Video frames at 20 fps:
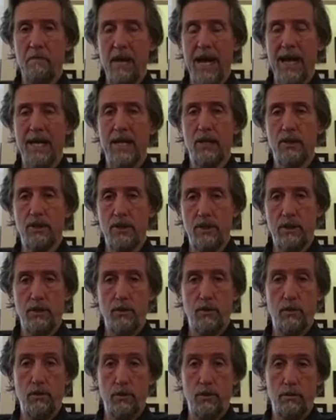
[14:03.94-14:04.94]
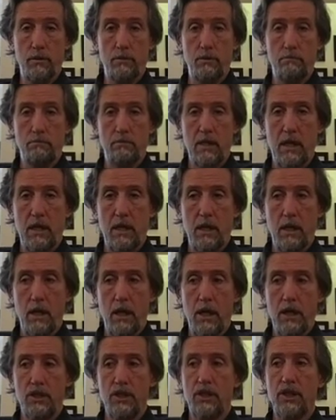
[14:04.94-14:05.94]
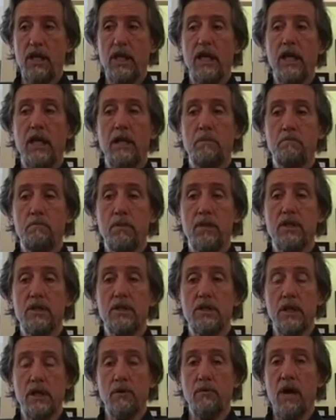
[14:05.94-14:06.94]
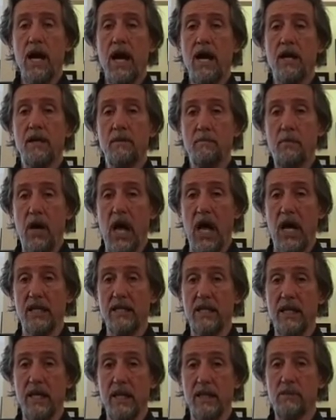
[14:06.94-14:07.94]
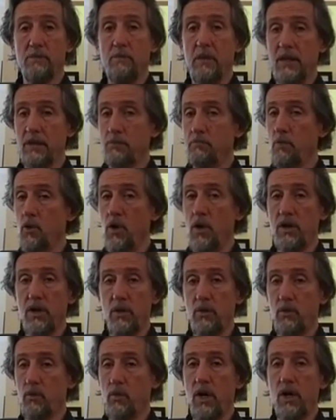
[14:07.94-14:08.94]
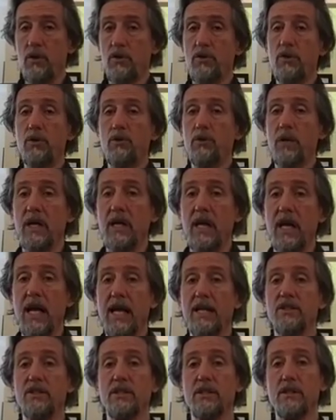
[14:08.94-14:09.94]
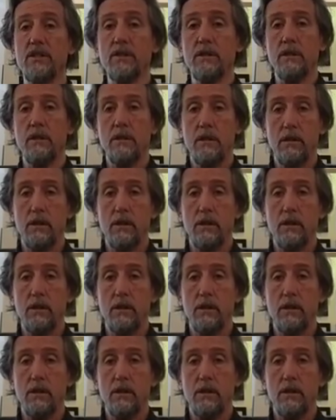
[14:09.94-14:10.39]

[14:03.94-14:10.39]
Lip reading: managed to stick around in politics much more than 1 or 2 re-elections